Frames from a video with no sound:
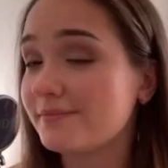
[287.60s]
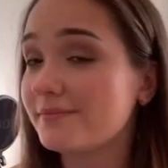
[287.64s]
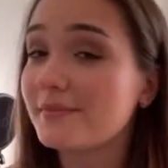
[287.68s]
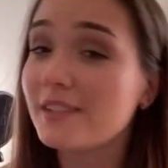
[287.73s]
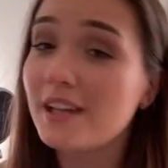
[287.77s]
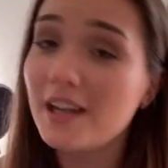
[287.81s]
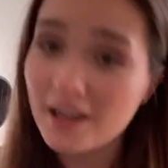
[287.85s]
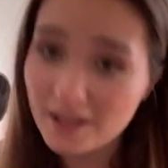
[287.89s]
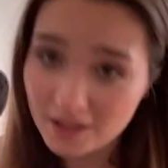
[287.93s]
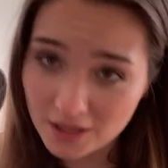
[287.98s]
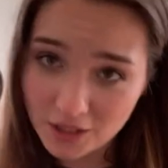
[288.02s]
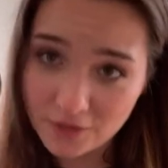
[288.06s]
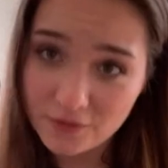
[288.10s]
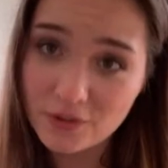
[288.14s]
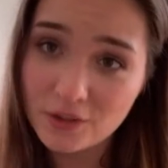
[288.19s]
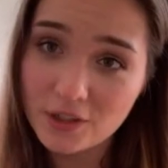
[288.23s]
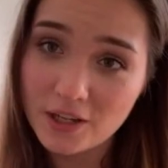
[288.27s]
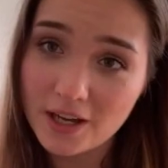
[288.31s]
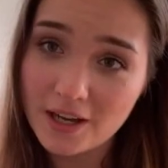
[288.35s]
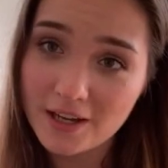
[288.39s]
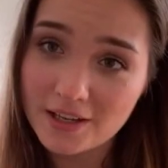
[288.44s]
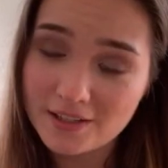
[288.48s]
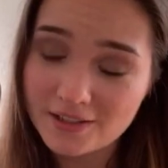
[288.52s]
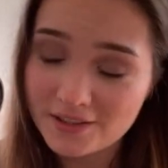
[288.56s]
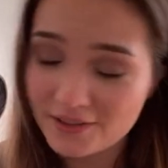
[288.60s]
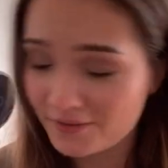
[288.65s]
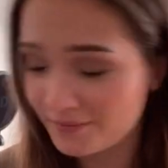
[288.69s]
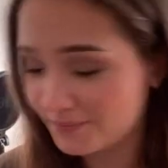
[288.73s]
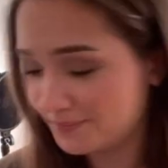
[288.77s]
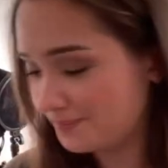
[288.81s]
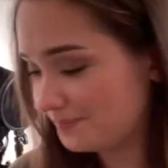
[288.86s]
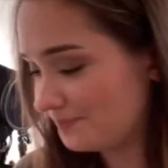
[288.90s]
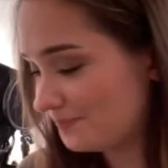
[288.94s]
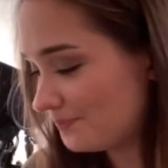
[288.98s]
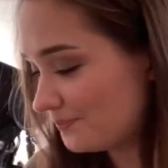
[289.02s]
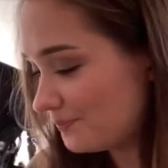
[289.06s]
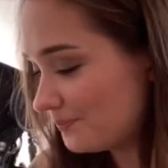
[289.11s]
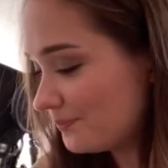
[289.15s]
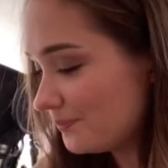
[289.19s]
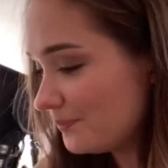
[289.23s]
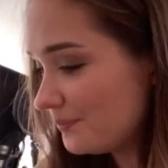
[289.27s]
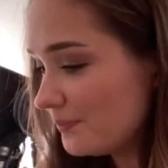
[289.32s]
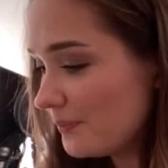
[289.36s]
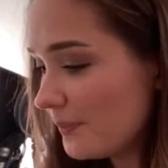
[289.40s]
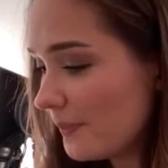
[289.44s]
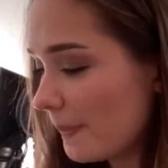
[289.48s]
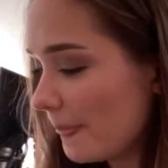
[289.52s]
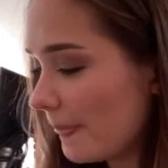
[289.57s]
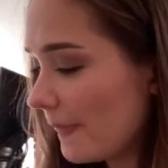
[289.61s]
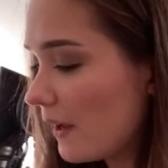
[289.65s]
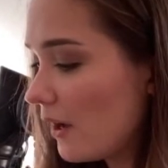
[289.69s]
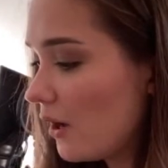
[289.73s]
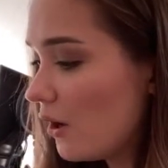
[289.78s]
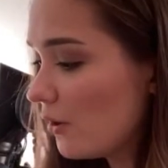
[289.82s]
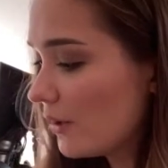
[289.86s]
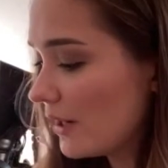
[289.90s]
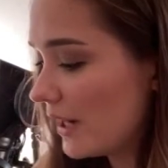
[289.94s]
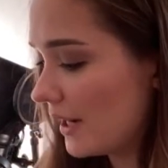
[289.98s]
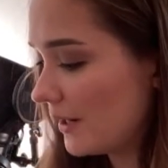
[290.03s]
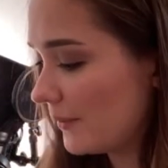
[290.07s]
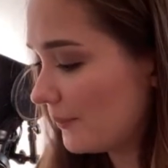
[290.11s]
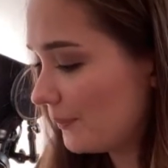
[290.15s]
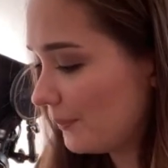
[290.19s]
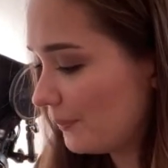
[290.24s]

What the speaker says: I love you guys. Okay.